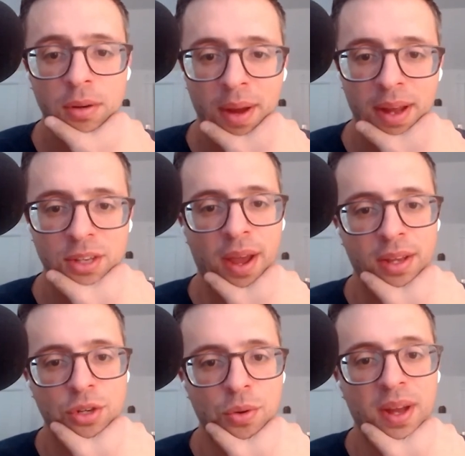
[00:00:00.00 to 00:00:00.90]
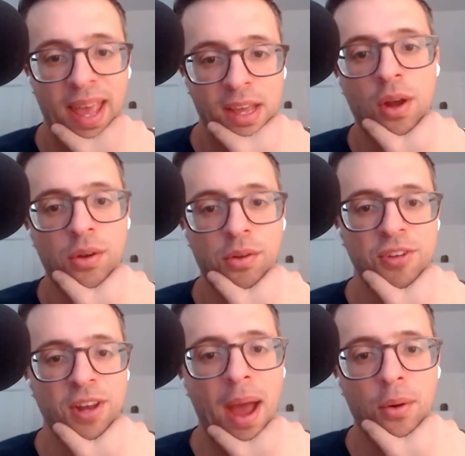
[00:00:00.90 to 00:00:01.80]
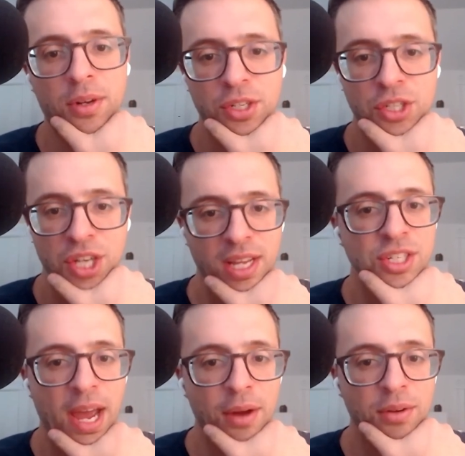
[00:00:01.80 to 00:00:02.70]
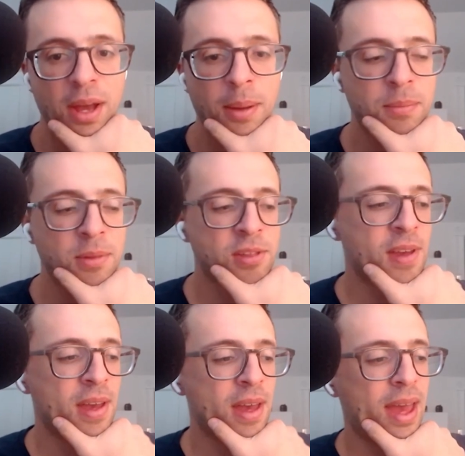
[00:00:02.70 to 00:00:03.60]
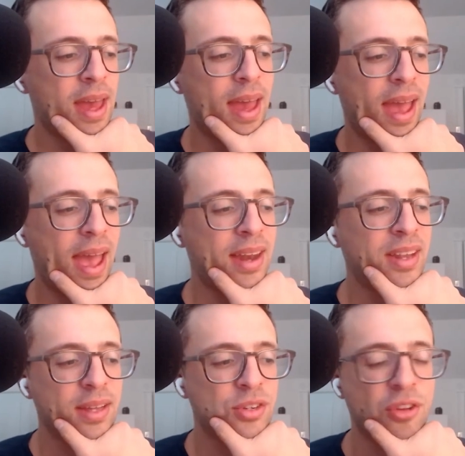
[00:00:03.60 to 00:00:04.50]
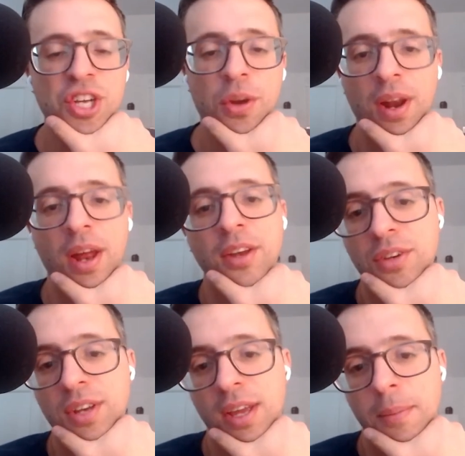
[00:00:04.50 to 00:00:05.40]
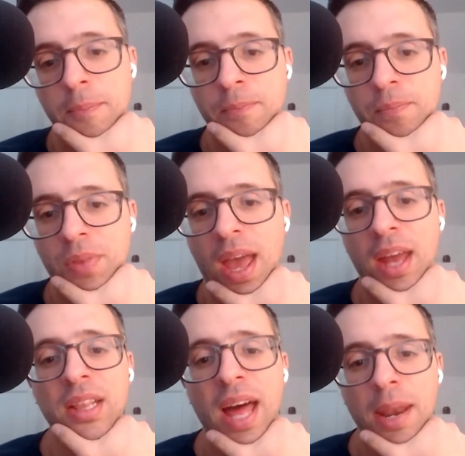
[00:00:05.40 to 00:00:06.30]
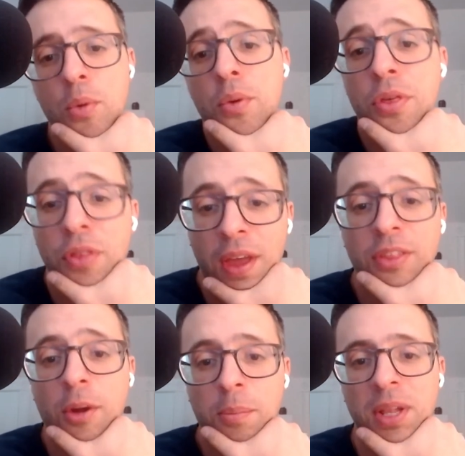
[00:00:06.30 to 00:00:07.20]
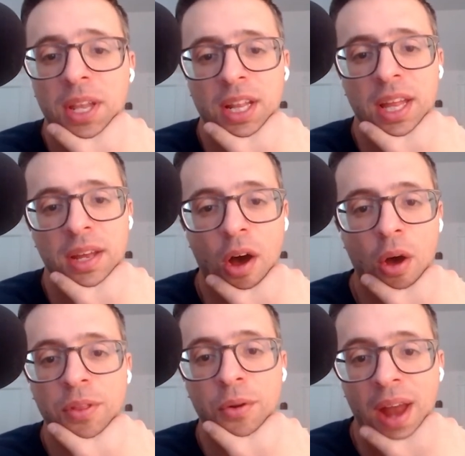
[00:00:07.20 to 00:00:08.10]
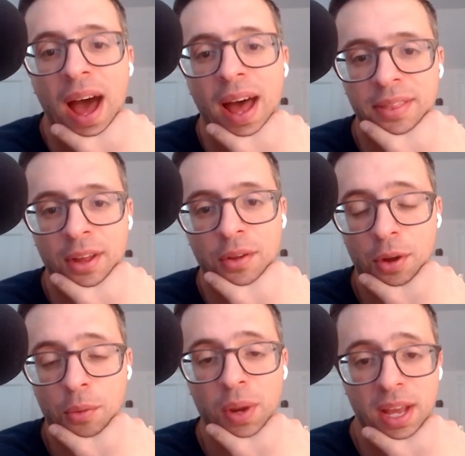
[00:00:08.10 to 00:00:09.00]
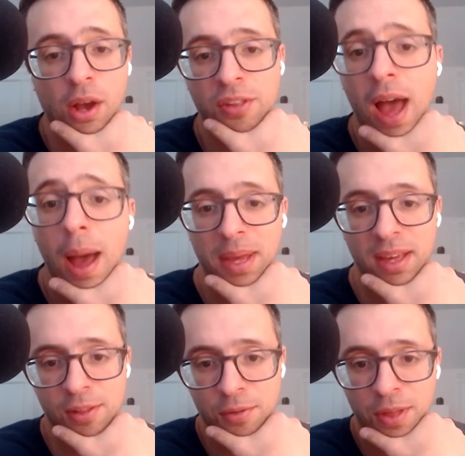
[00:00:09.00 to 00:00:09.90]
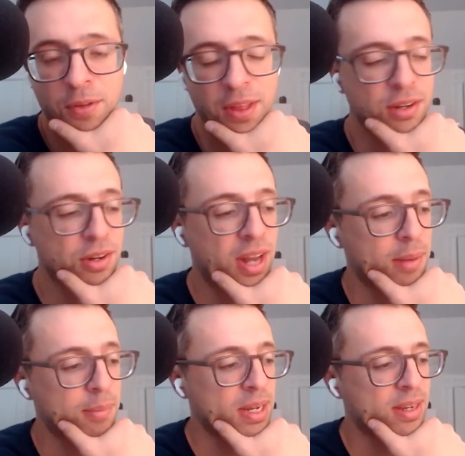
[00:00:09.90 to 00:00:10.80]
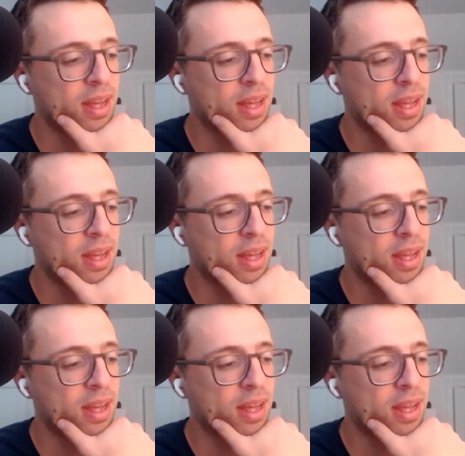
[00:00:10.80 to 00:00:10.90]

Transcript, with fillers: Trying to attain or understand power to change outcomes, mm. and like just cheering on your team, and a lot of people who think they're politically involved, they're not. They're they're what he calls hobbyists. They're there for the entertainment.